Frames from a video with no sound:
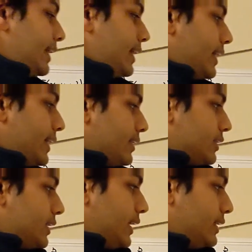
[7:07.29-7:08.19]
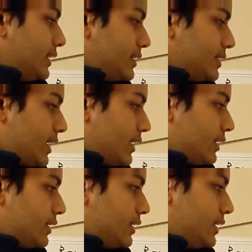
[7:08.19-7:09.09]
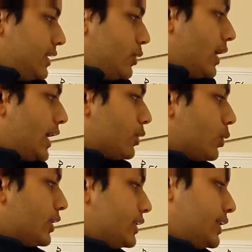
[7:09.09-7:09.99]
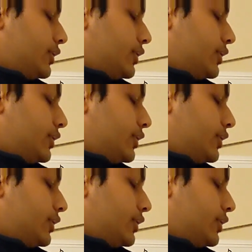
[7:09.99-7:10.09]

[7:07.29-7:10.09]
And the idea is that the y coordinate